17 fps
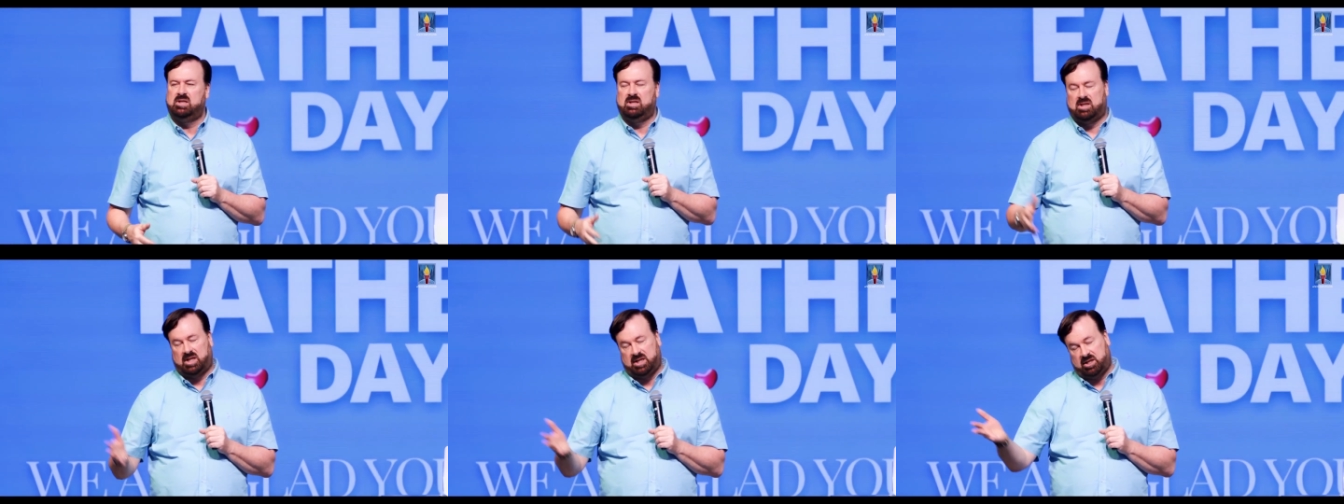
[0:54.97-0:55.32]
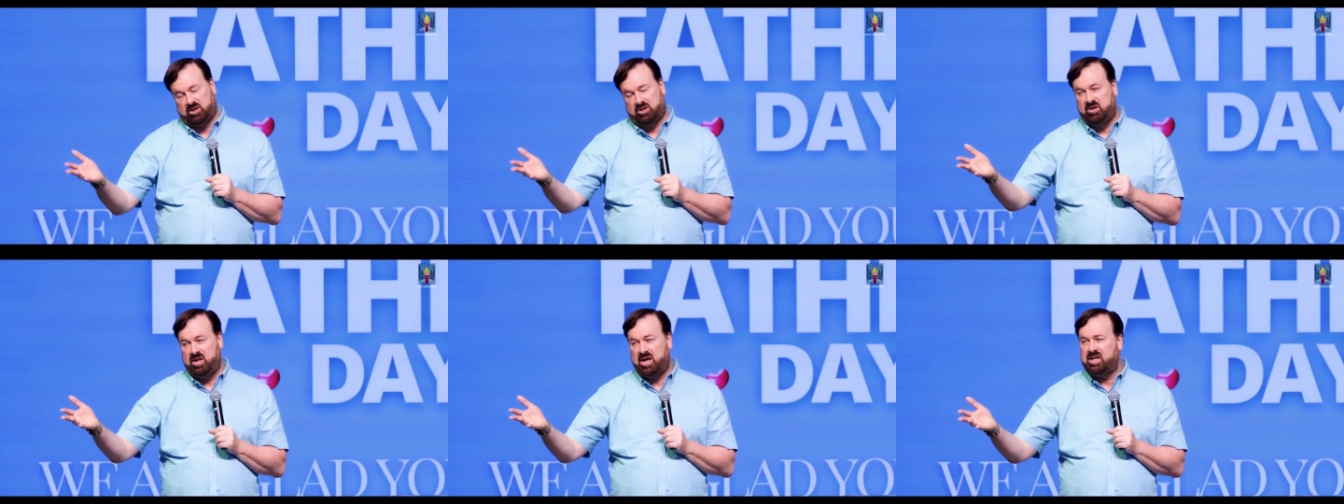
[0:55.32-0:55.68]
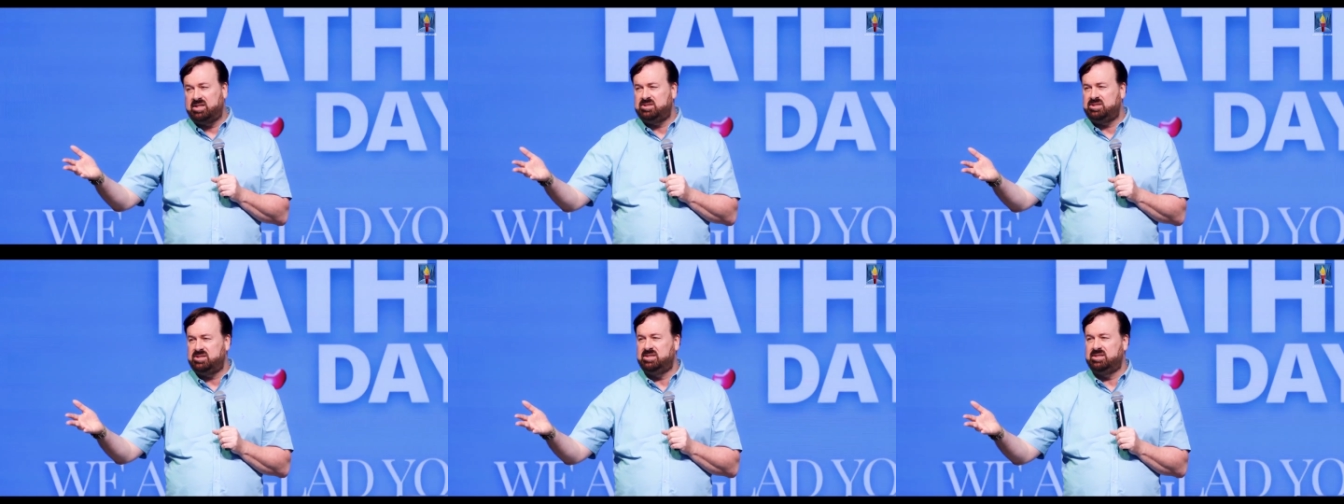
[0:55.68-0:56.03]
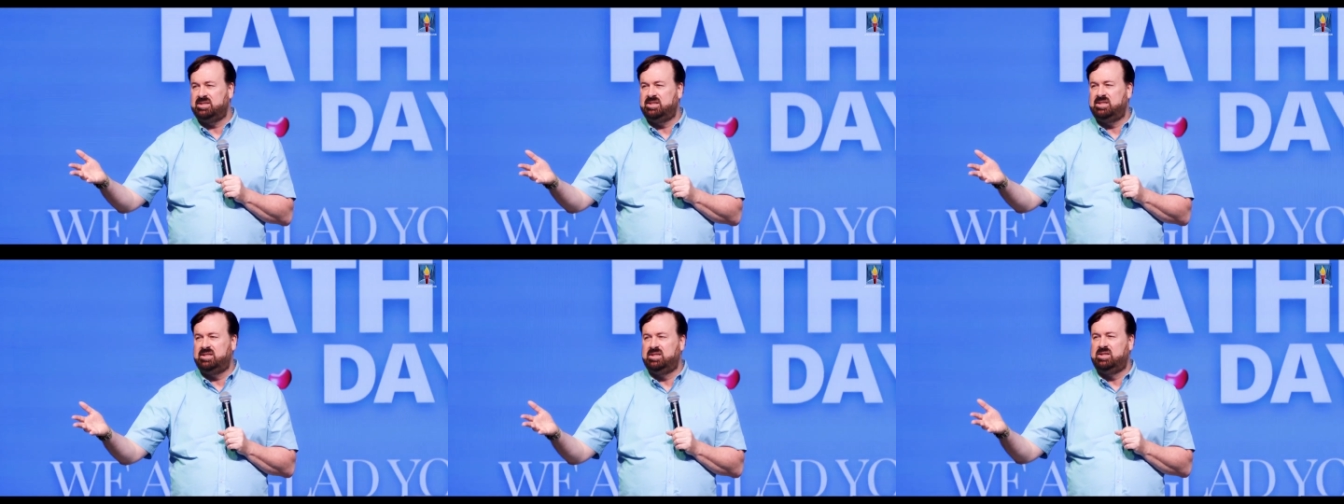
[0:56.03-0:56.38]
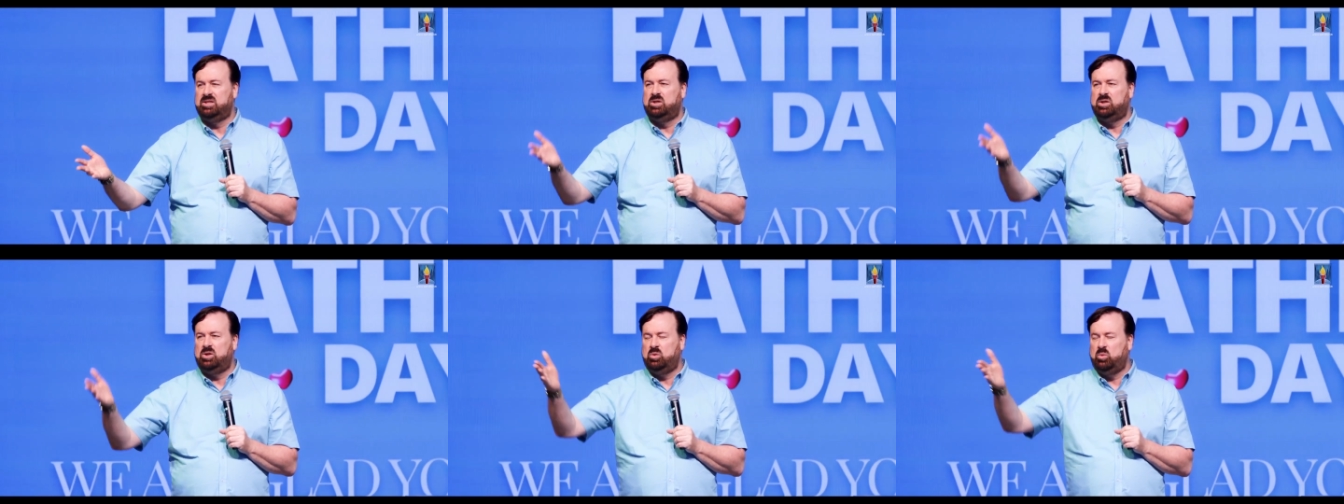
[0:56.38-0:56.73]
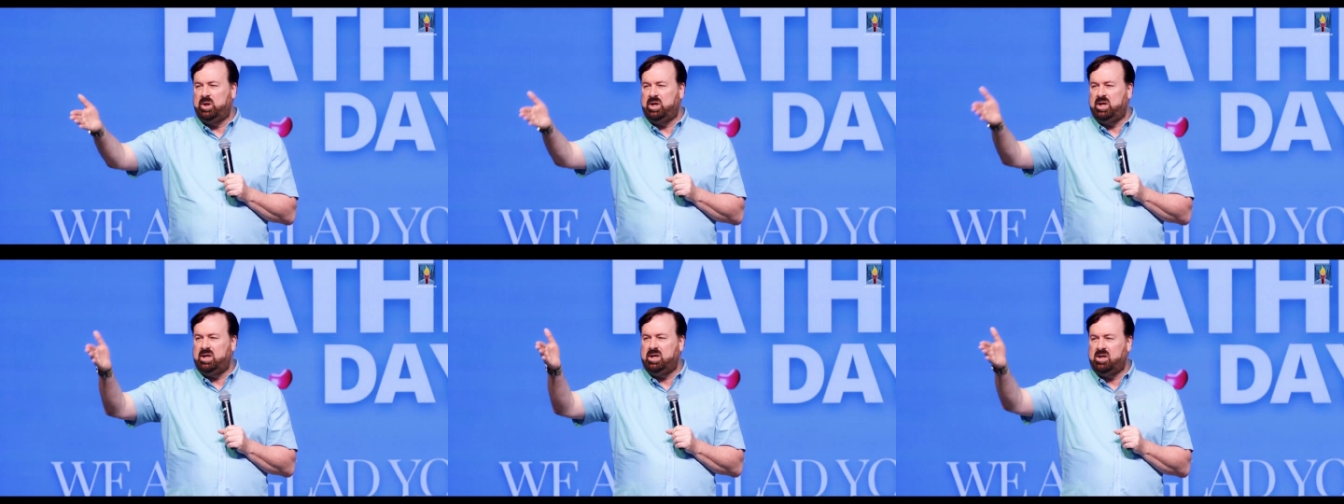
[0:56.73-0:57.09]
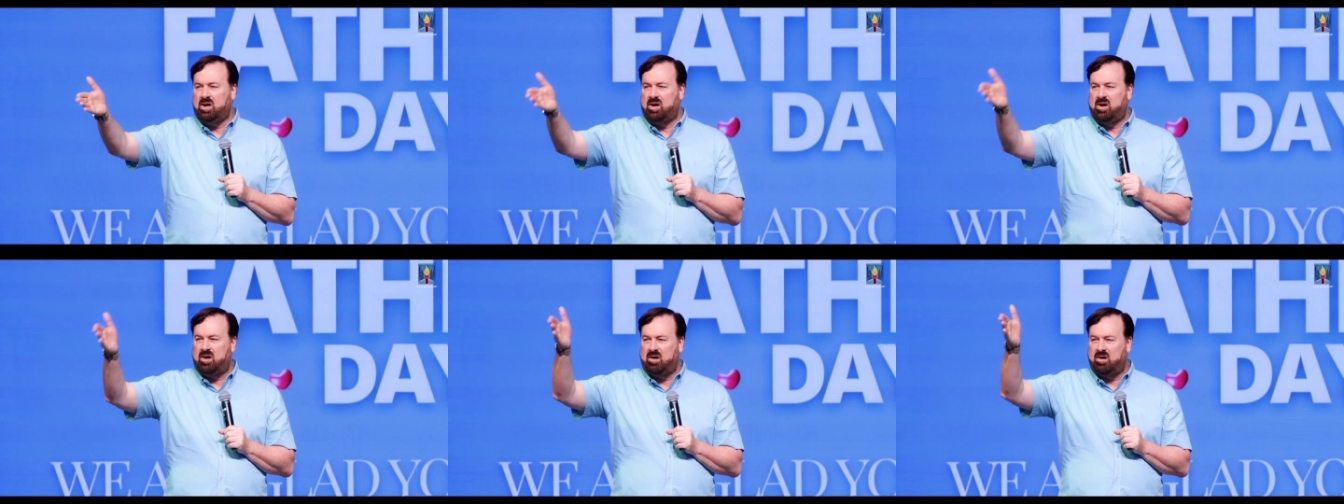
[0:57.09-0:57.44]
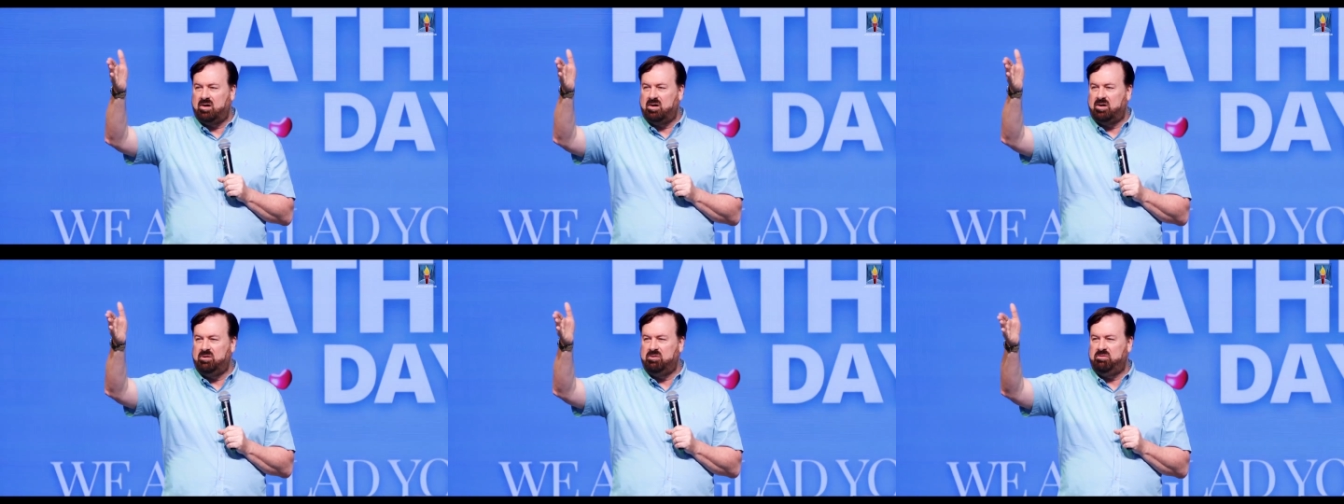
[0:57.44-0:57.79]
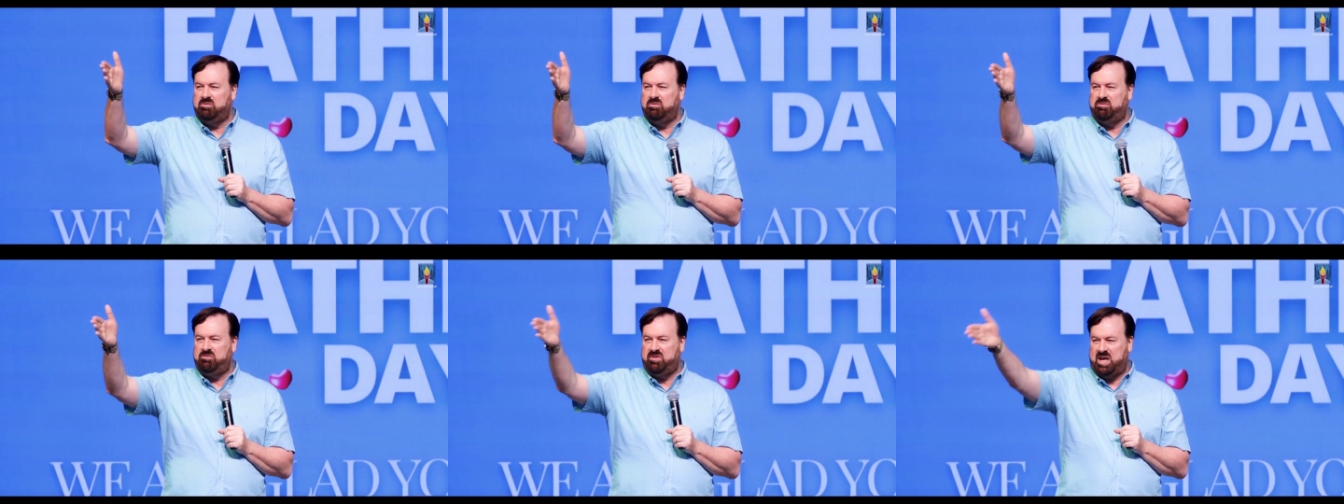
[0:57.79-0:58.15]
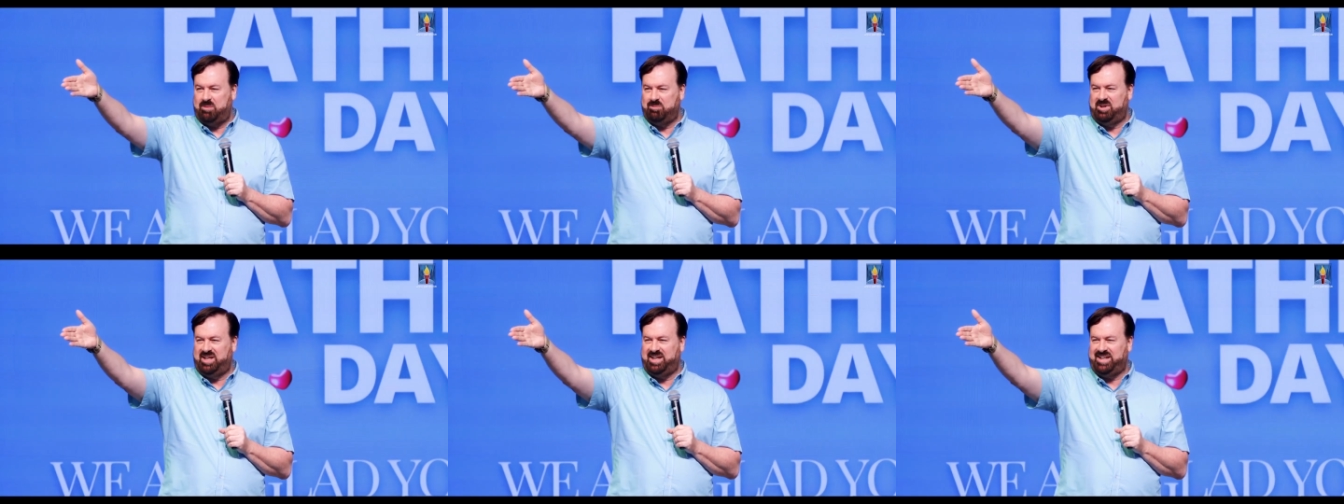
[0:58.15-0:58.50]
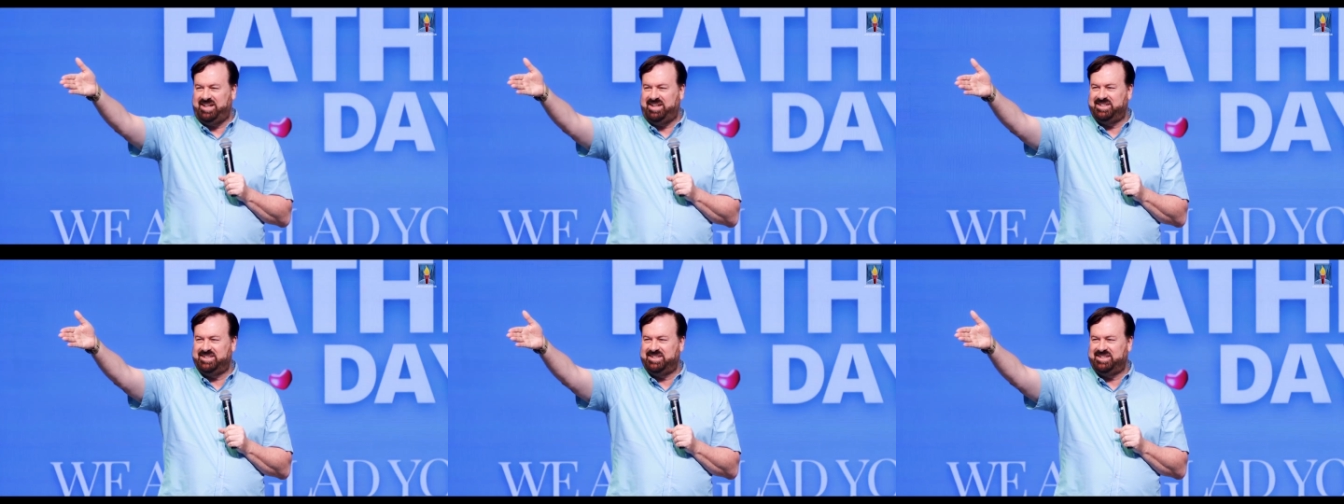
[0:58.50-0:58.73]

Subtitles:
Like it or not, we are family.